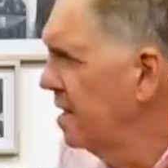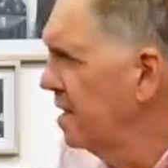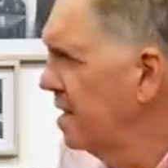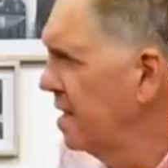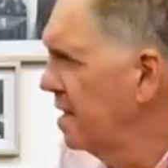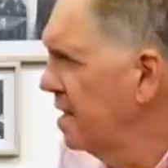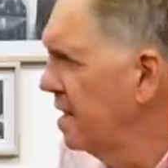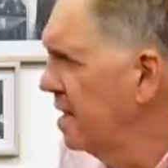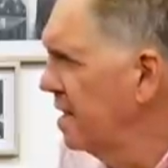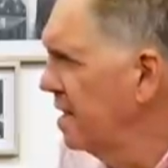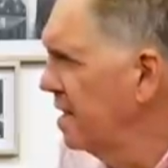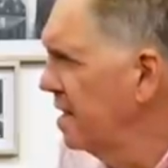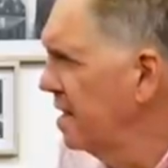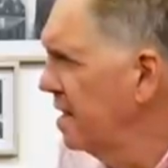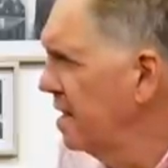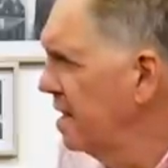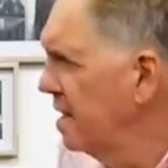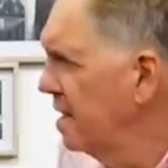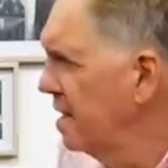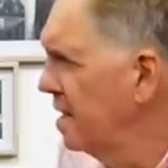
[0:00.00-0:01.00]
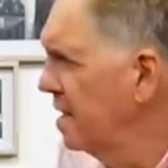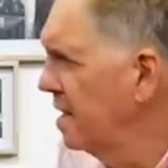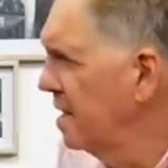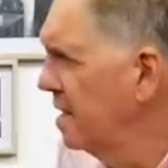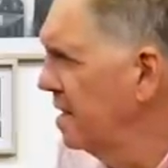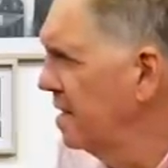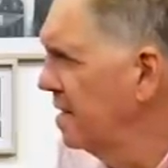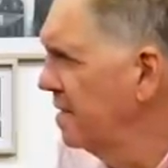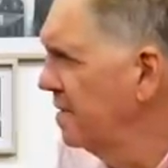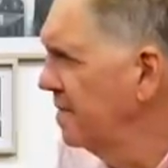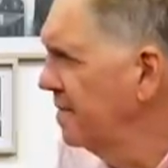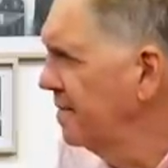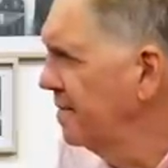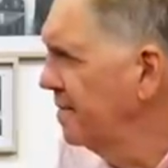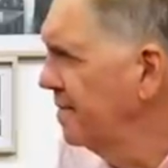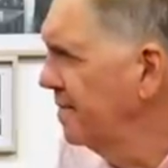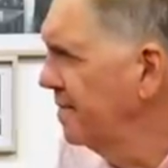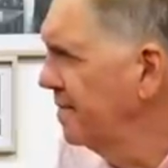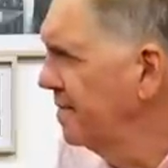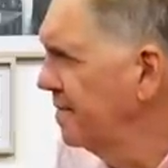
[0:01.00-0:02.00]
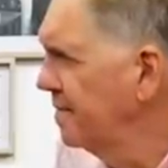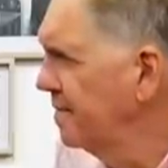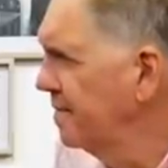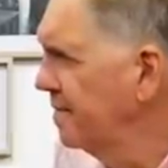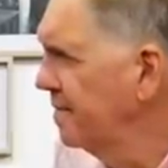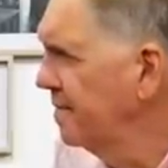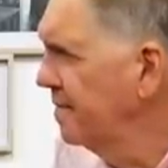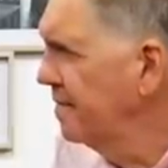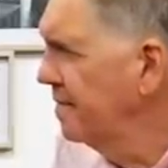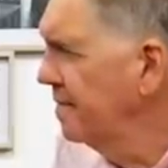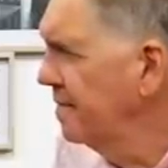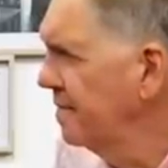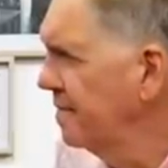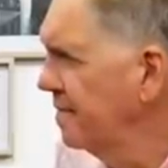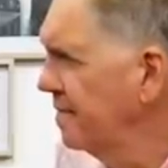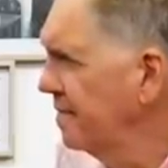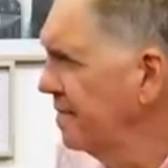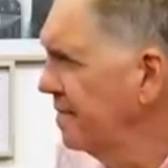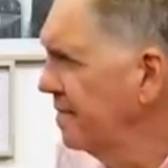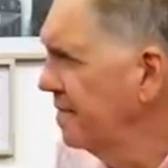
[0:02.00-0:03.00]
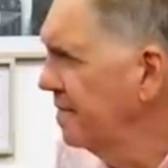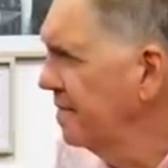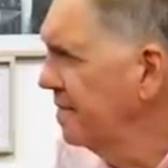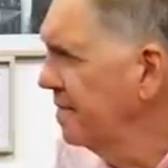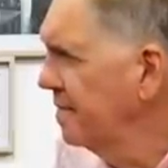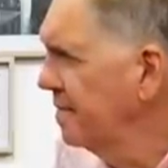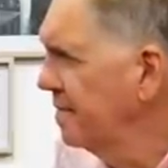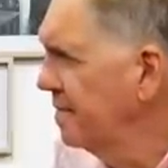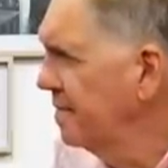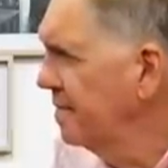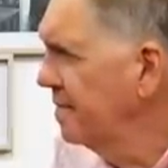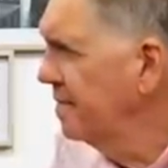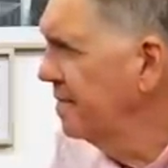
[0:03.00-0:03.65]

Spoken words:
[no speech]